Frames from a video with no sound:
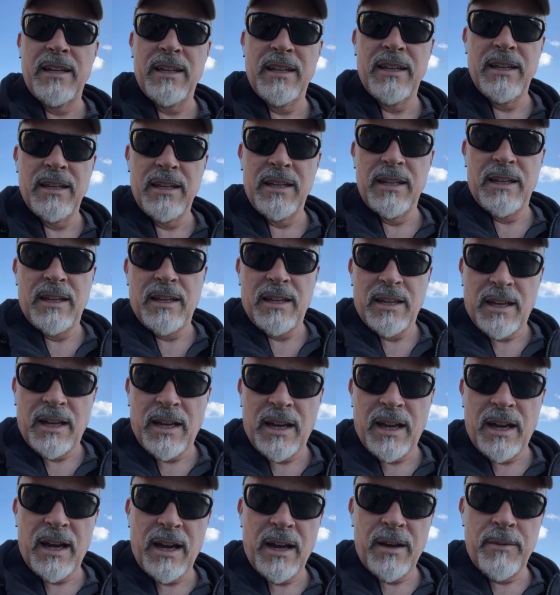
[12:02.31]
um,
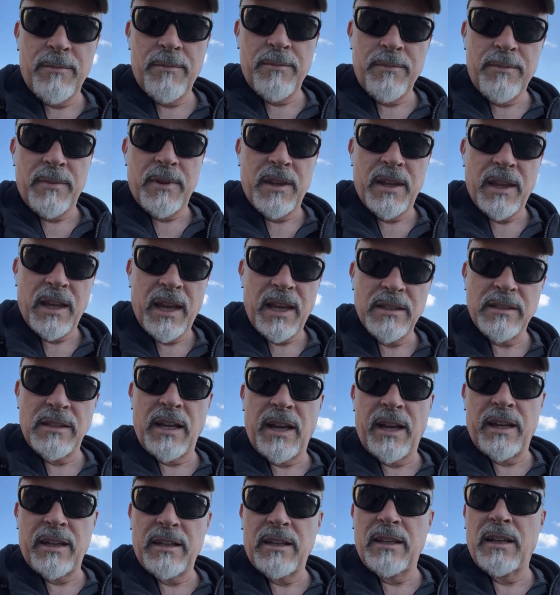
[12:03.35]
he's like,
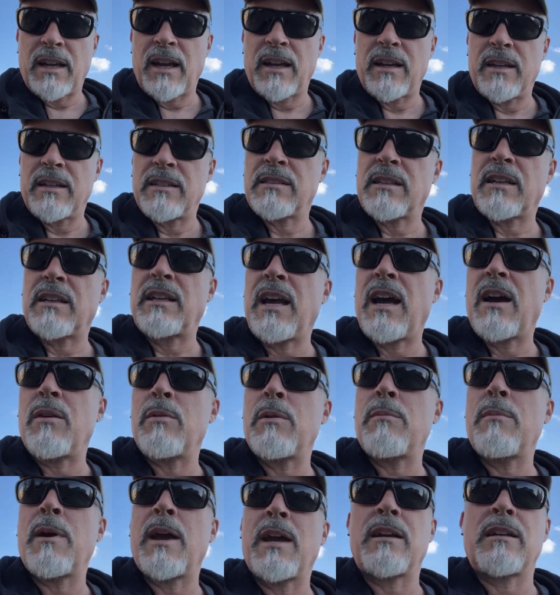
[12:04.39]
yeah, we make
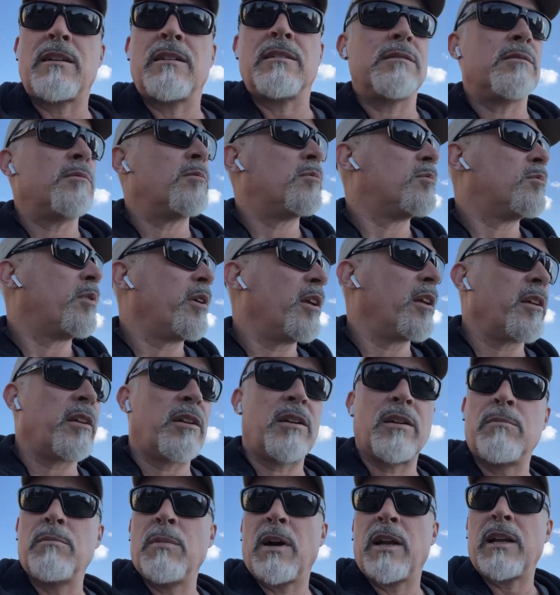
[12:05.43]
really good money
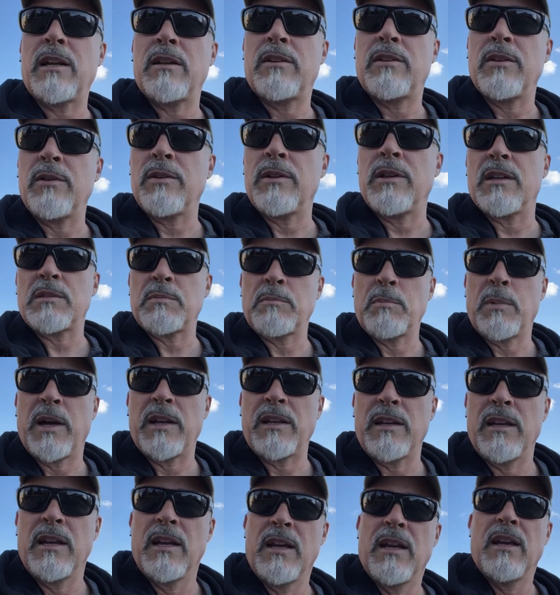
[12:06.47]
doing this, but we
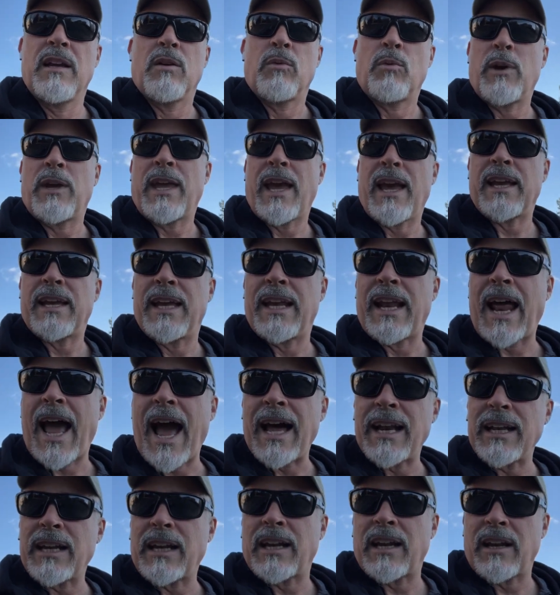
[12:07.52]
can't get out any of our
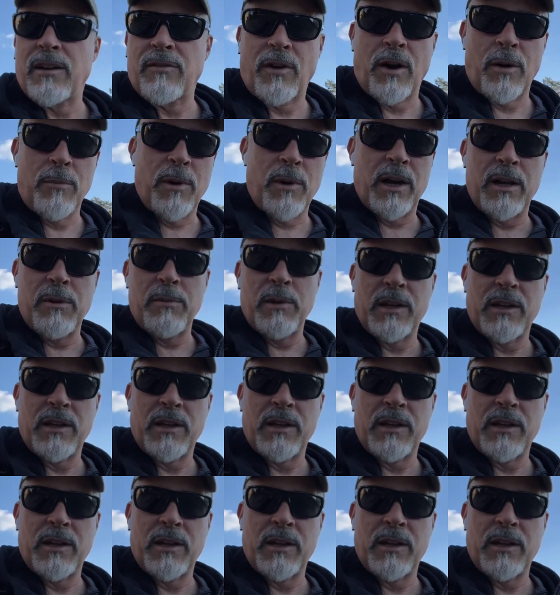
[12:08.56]
money because